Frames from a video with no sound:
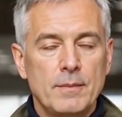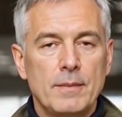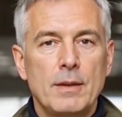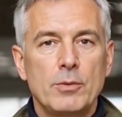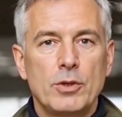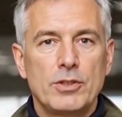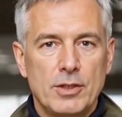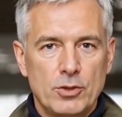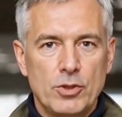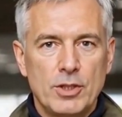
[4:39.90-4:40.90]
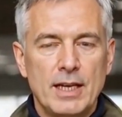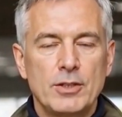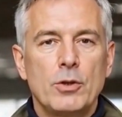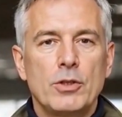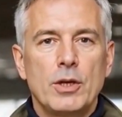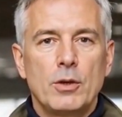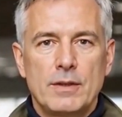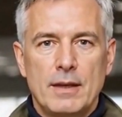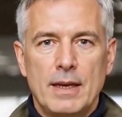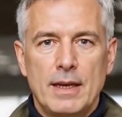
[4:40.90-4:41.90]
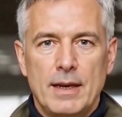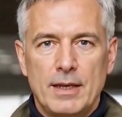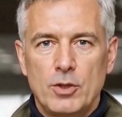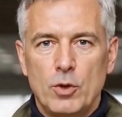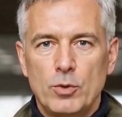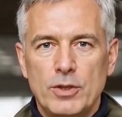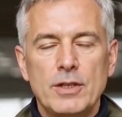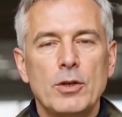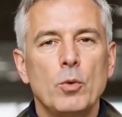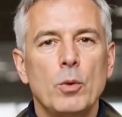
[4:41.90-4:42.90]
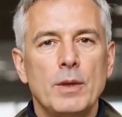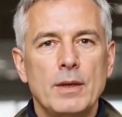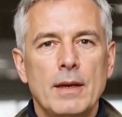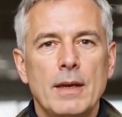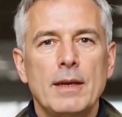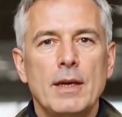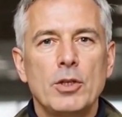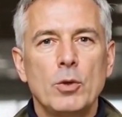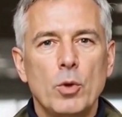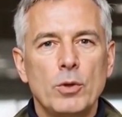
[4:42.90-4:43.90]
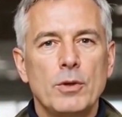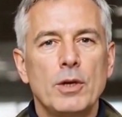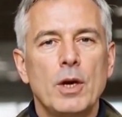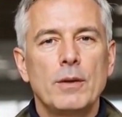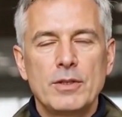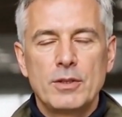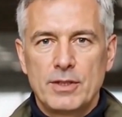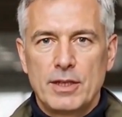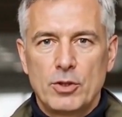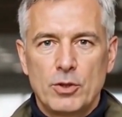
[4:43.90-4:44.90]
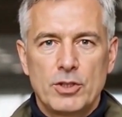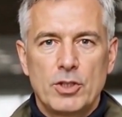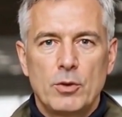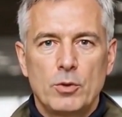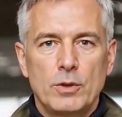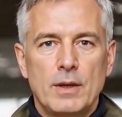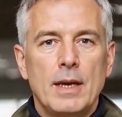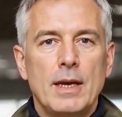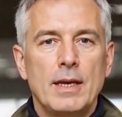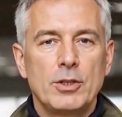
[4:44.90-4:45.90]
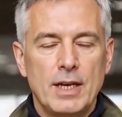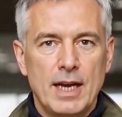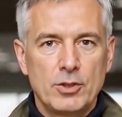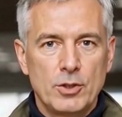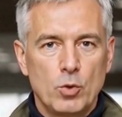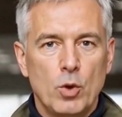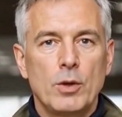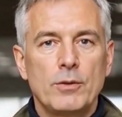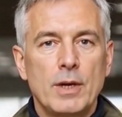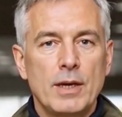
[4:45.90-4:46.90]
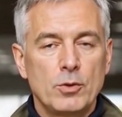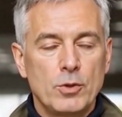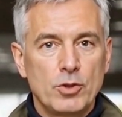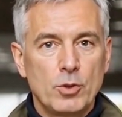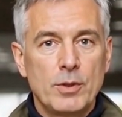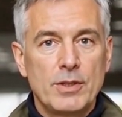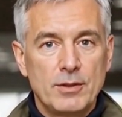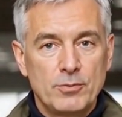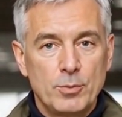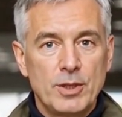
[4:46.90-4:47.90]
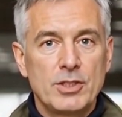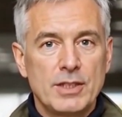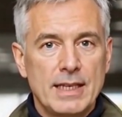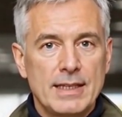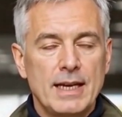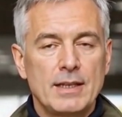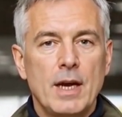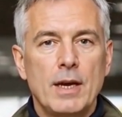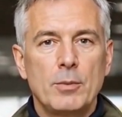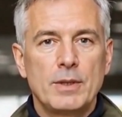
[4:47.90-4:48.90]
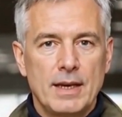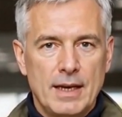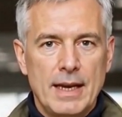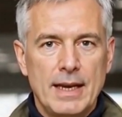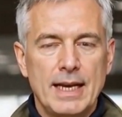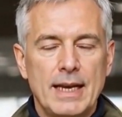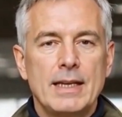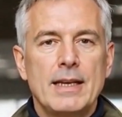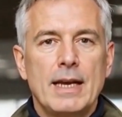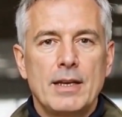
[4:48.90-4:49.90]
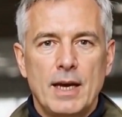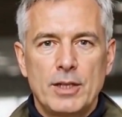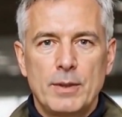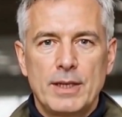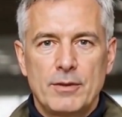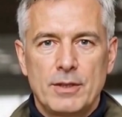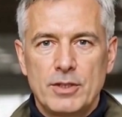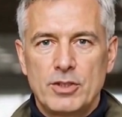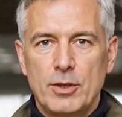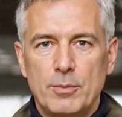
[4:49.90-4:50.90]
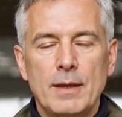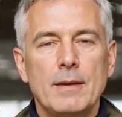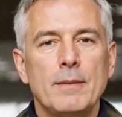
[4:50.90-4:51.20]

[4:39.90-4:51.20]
The first thing you should ask yourself is, who is this woman? Does she work for the Office of the Attorney General? Is she actually qualified to interpret the information in that document? And is that document even legitimate?